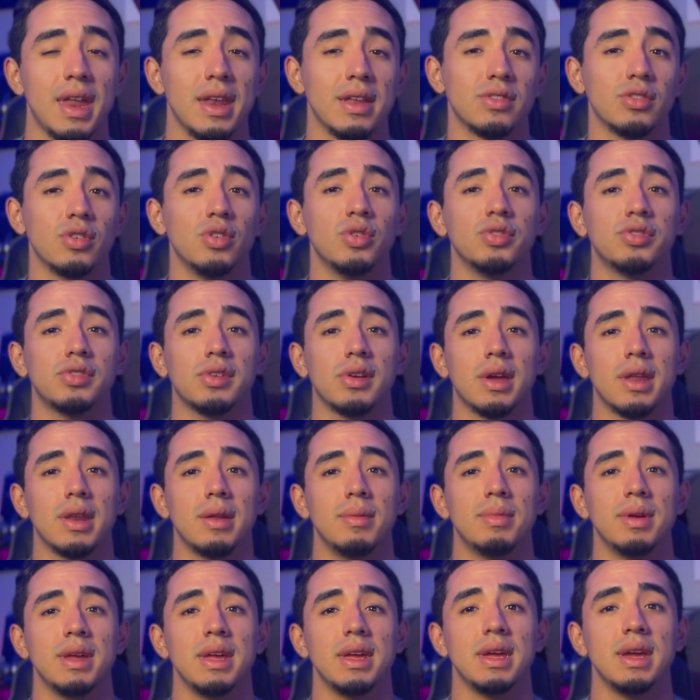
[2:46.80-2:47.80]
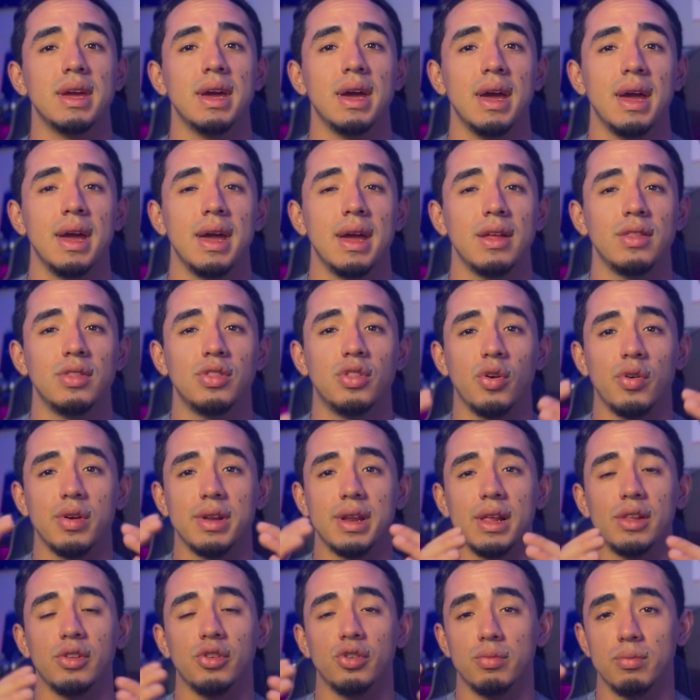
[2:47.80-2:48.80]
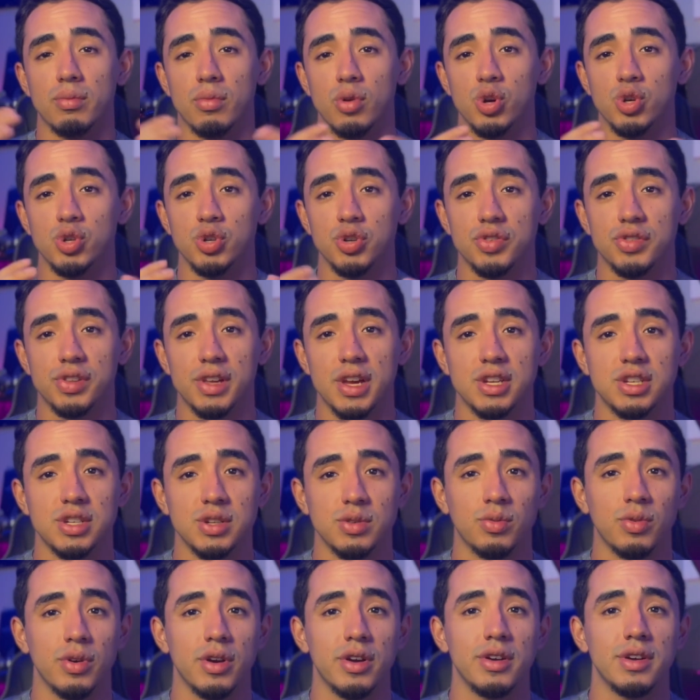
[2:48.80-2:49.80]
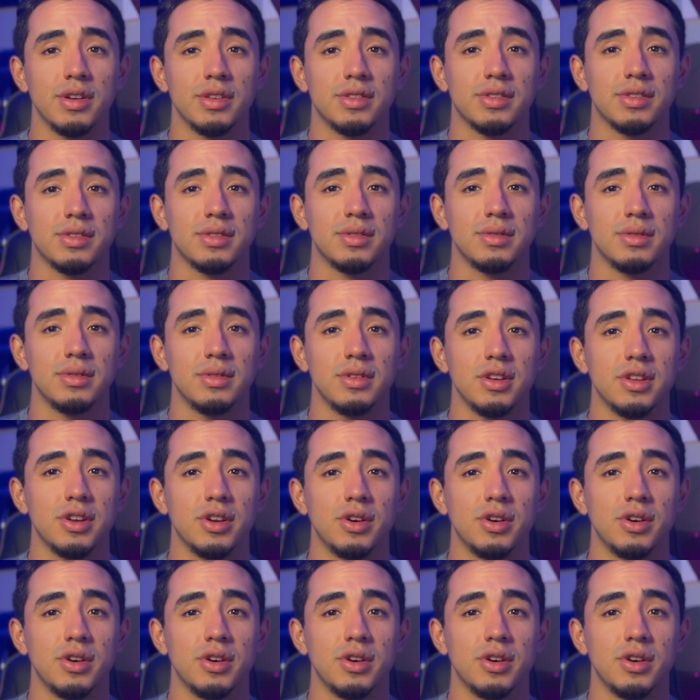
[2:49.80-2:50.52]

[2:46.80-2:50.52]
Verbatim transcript: and it's also gonna be during that little merger session where it's, you